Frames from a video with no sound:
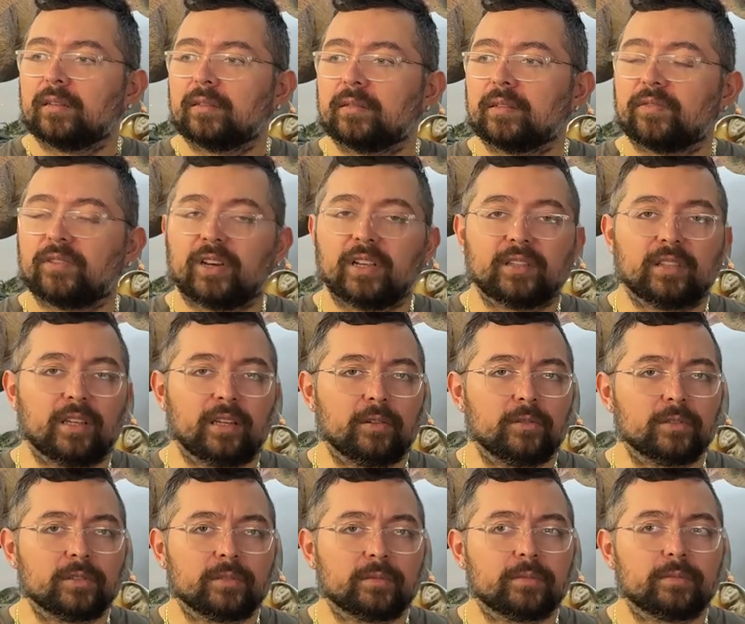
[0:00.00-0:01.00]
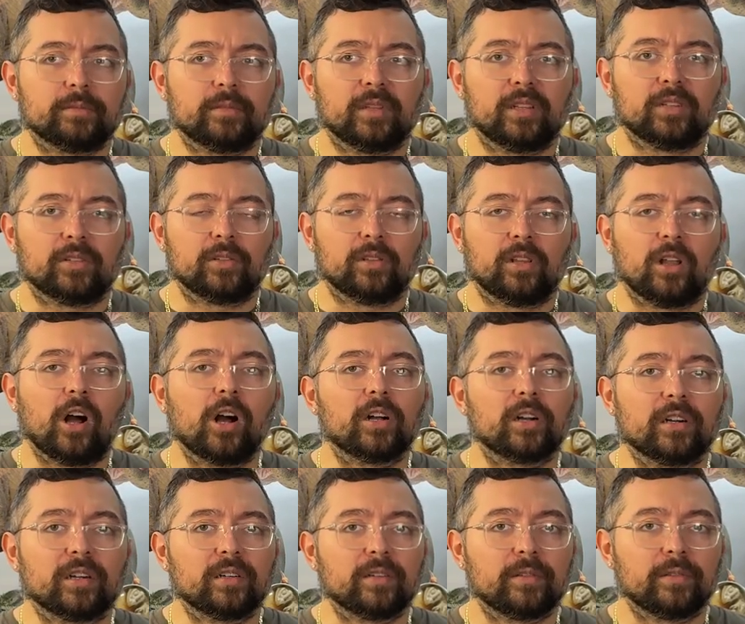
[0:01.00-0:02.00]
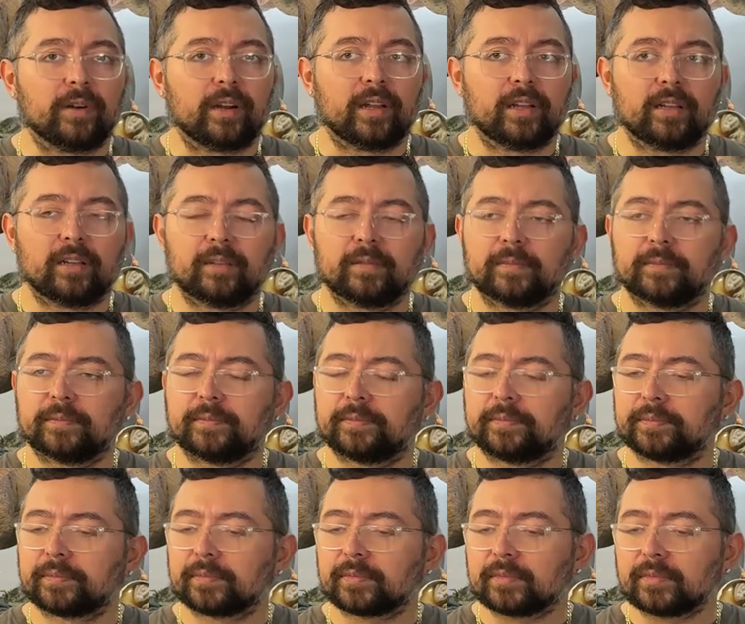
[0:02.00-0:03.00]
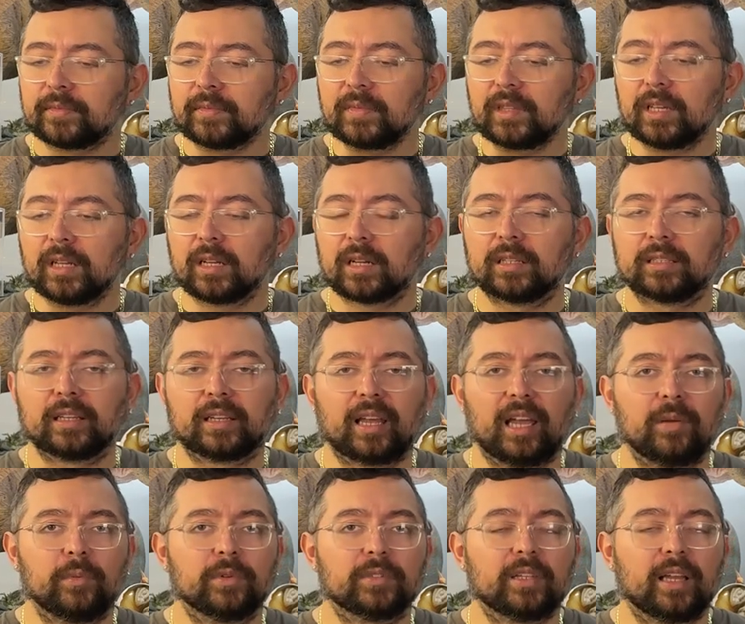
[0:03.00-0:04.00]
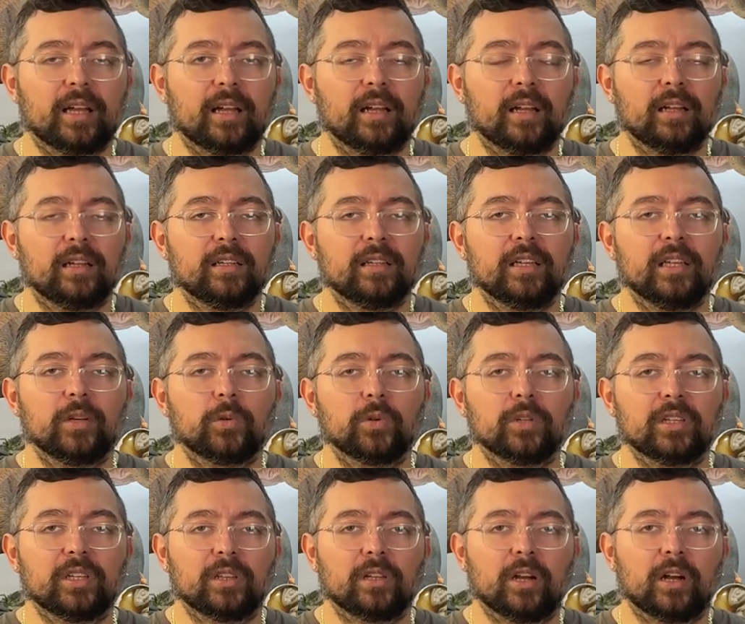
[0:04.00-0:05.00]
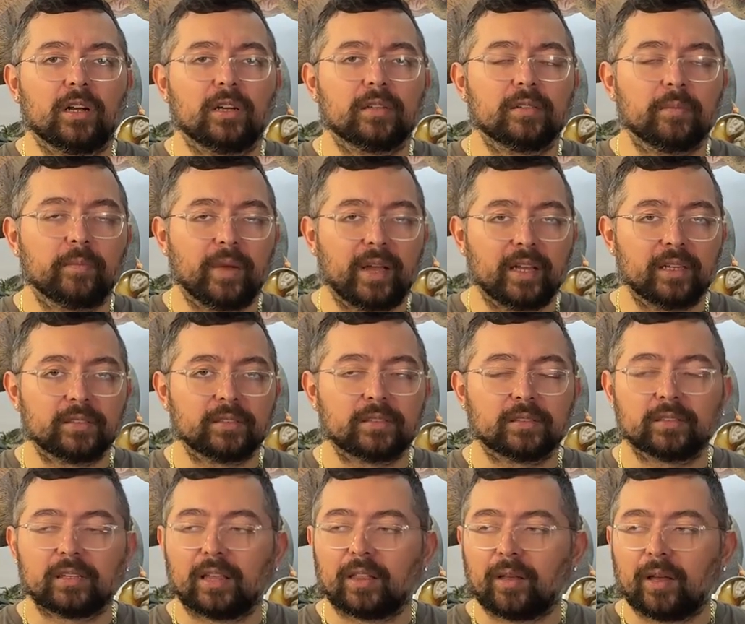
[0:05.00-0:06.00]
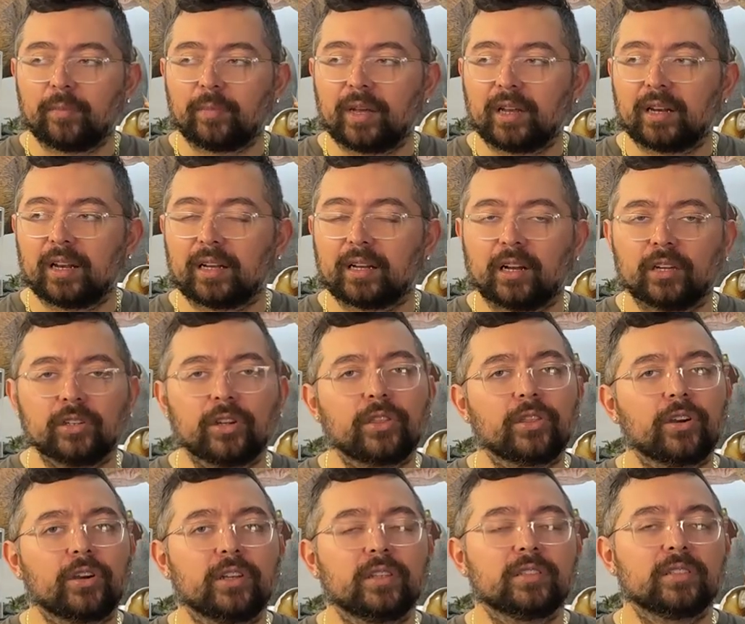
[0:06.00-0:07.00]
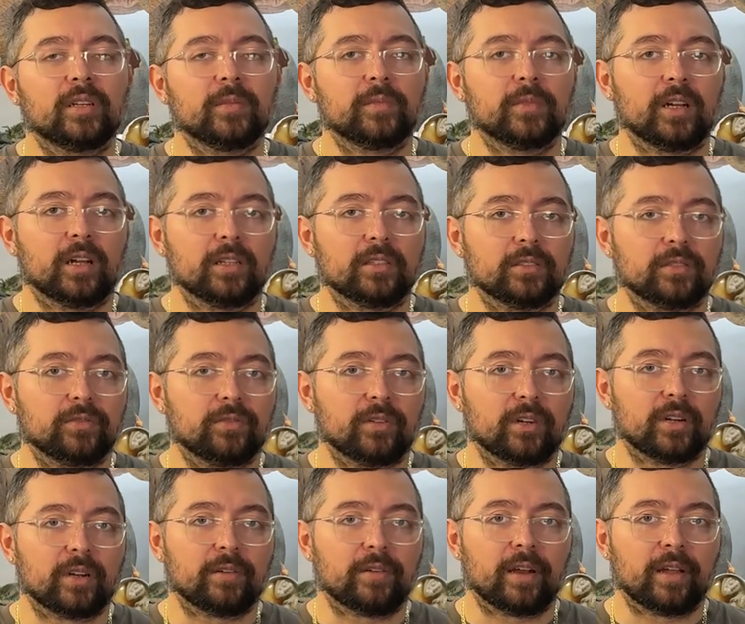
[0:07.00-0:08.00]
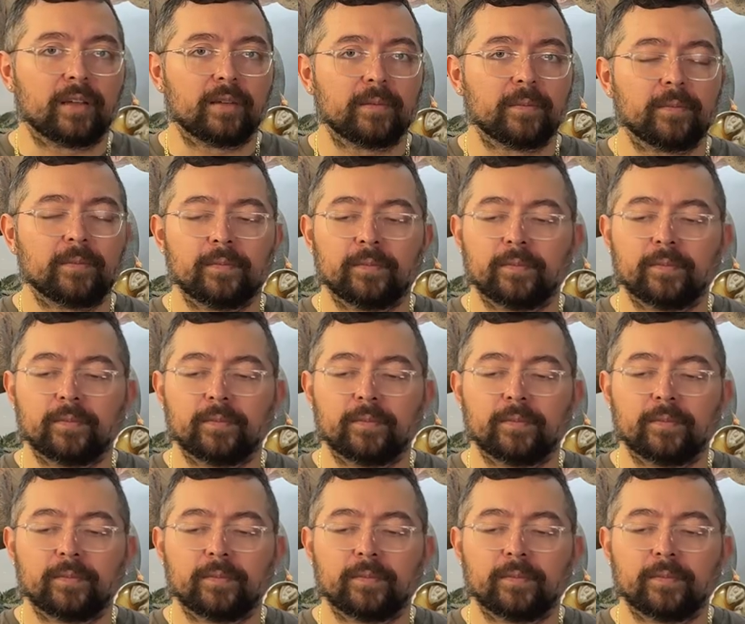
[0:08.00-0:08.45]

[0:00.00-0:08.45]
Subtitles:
If anything, it was a little longer, right? Because it came with the equally long base. I paid like $130 something for it, right?